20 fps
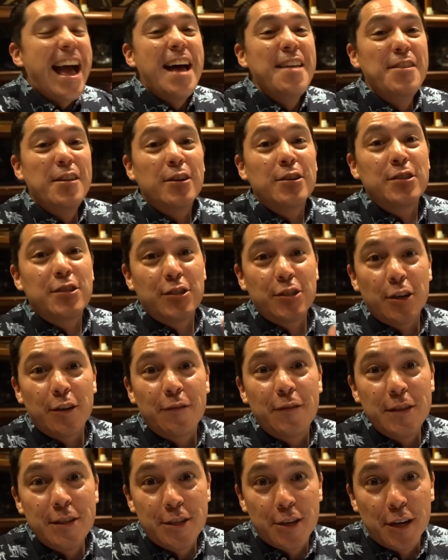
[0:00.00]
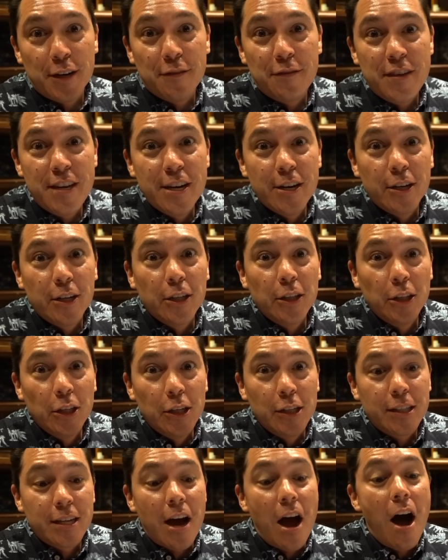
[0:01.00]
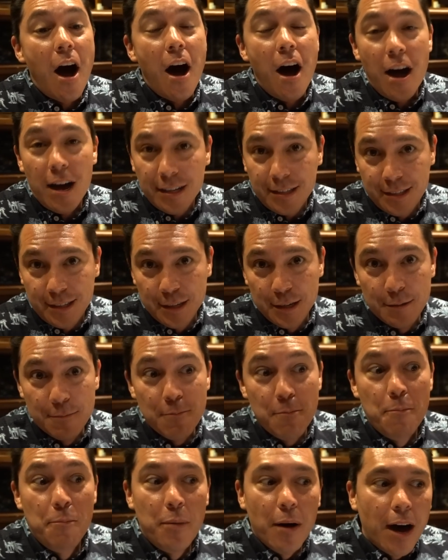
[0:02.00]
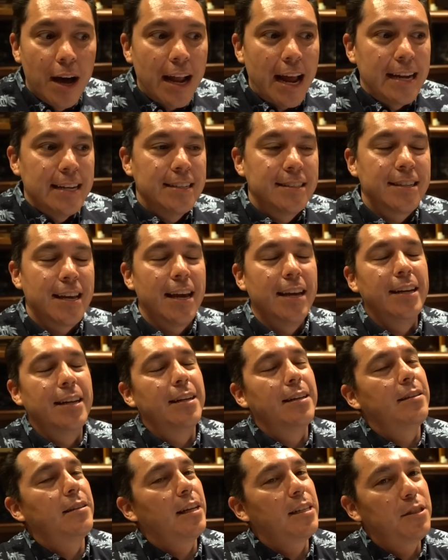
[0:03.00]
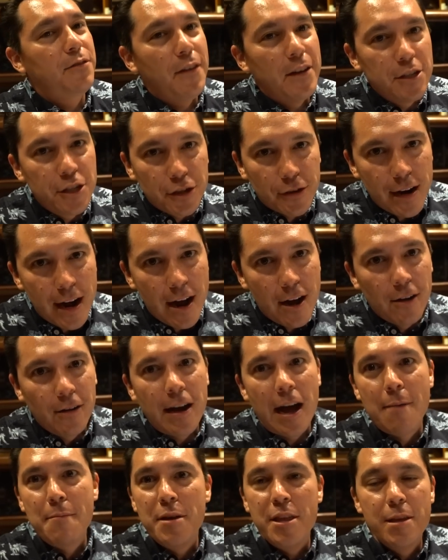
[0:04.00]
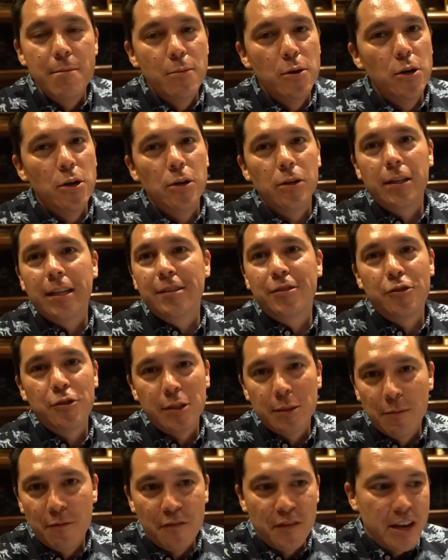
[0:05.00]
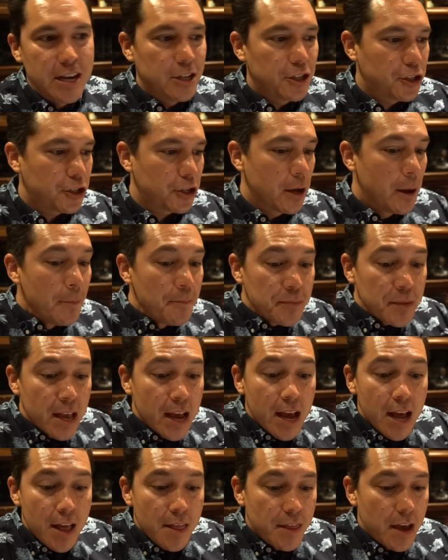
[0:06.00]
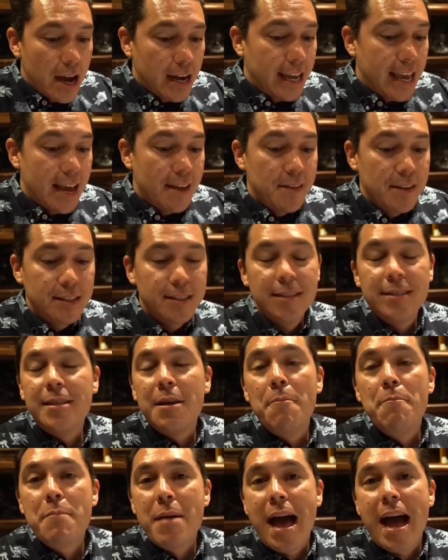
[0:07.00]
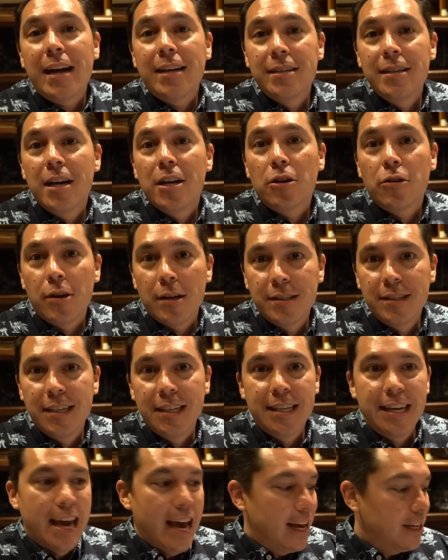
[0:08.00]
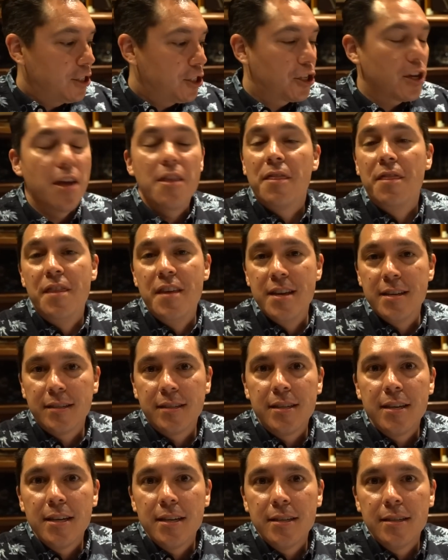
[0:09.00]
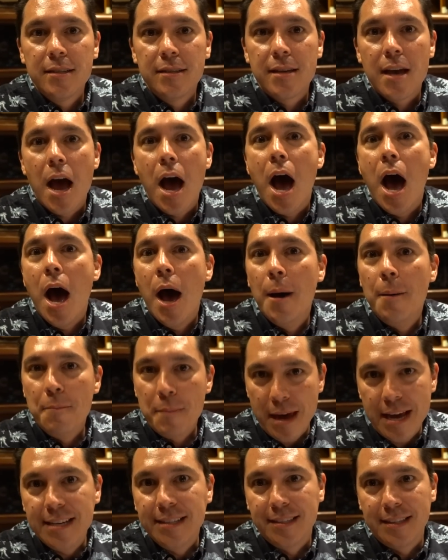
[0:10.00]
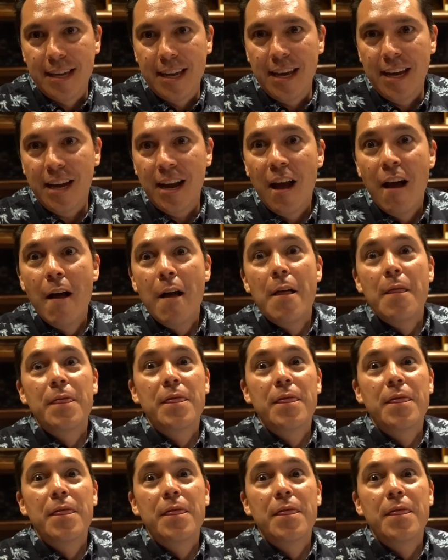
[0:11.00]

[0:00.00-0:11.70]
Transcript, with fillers: And their surf and turf here looked awesome, but I decided let's venture out. I'm in the mood. Let's do some fish. Again, this is the mac nut crusted catch. This is amazing. Awesome.